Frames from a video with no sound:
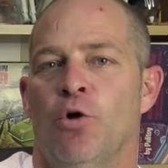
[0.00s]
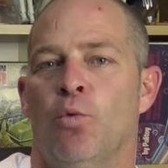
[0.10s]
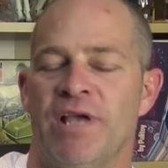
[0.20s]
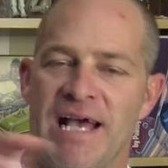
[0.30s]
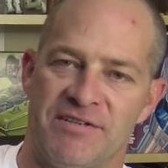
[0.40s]

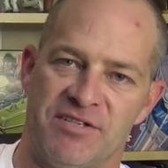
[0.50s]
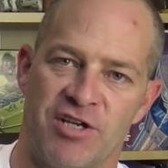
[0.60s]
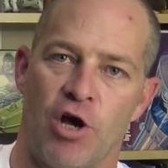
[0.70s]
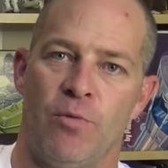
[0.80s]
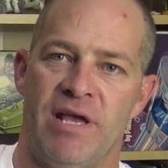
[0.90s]
we had to
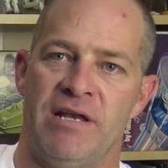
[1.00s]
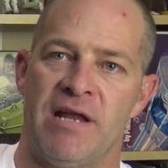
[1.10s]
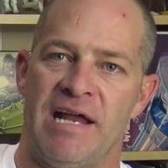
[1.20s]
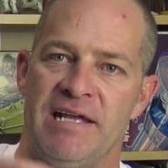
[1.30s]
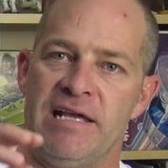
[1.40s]
go in
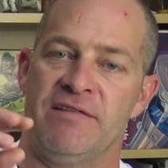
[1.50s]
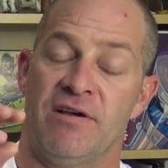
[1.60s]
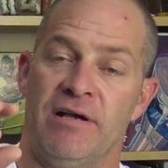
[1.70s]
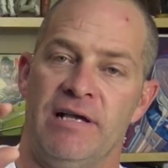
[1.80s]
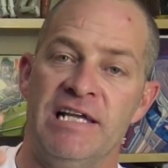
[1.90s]
and
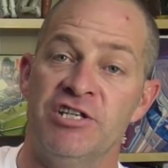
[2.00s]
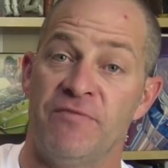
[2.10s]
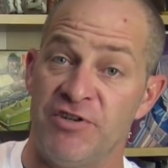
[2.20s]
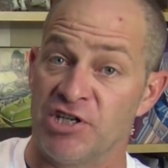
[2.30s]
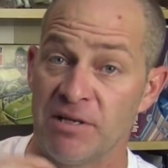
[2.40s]
either
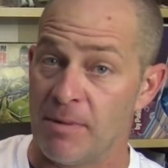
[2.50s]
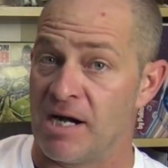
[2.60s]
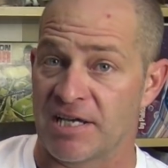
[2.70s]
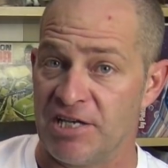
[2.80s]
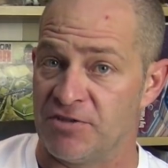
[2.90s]
individually
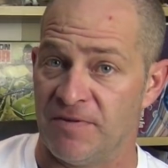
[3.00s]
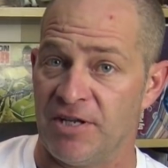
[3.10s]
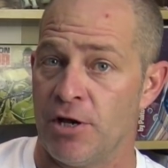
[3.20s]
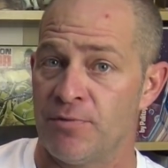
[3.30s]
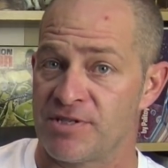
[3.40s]
mark each
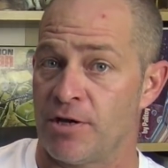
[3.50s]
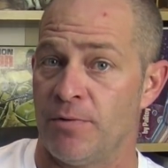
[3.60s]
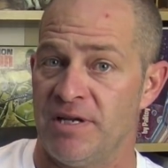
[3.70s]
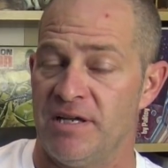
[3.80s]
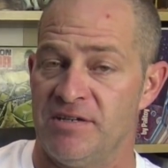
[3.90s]
video as though
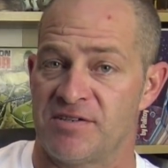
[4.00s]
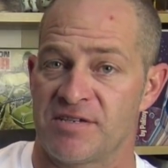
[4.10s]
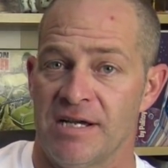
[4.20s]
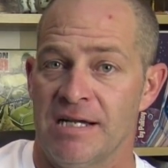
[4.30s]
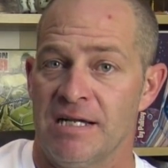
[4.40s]
it is